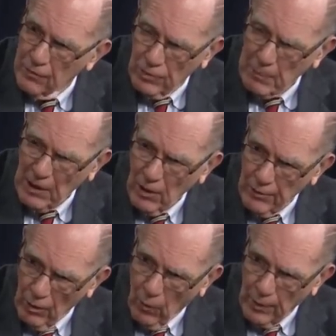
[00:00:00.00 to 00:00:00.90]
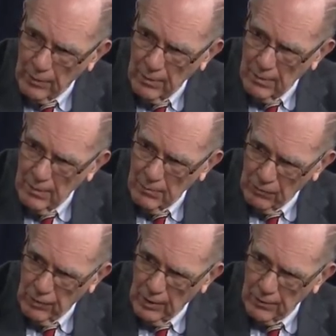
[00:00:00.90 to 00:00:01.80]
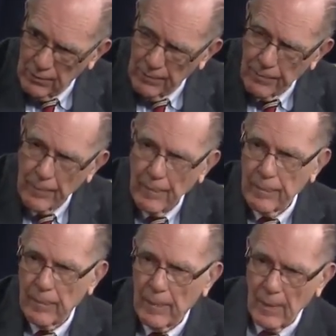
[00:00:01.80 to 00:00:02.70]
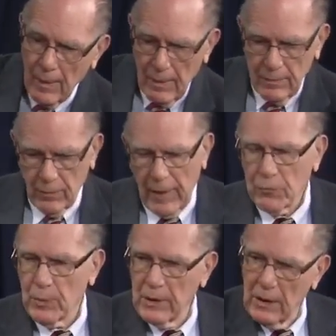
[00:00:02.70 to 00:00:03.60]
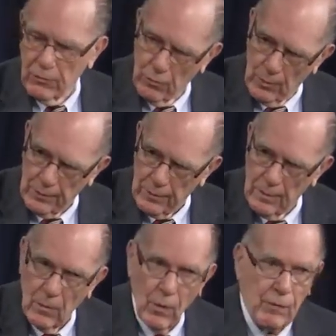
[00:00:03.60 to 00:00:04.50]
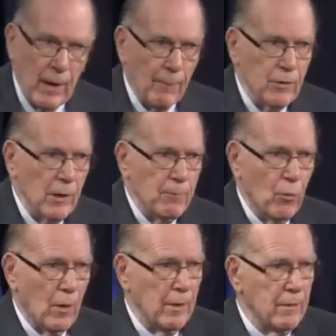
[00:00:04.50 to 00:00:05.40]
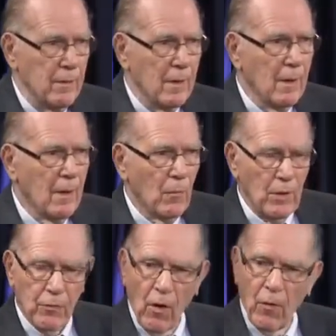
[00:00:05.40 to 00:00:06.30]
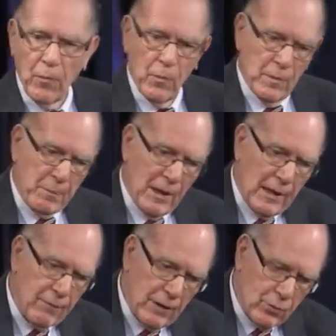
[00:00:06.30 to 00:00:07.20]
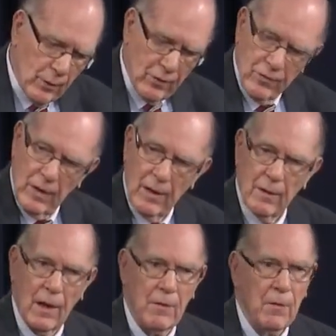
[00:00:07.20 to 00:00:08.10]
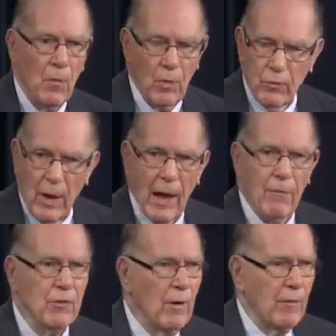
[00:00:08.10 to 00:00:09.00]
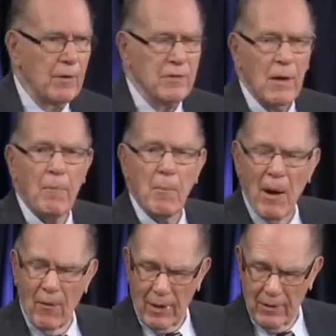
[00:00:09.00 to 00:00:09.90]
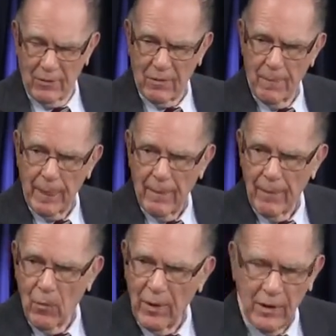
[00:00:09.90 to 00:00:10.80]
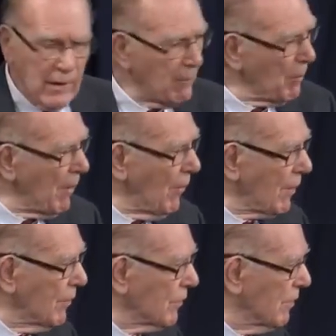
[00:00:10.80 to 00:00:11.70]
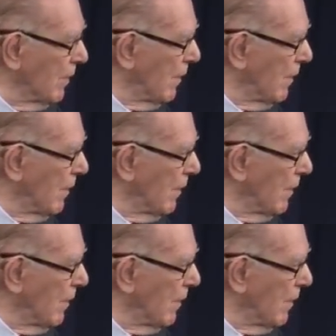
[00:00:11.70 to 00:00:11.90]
She may not know it, but she is. So that's what the issue is. We've come to the point, we've all been living through this trend, and what you have is you have dumb Americans. What are dumb Americans?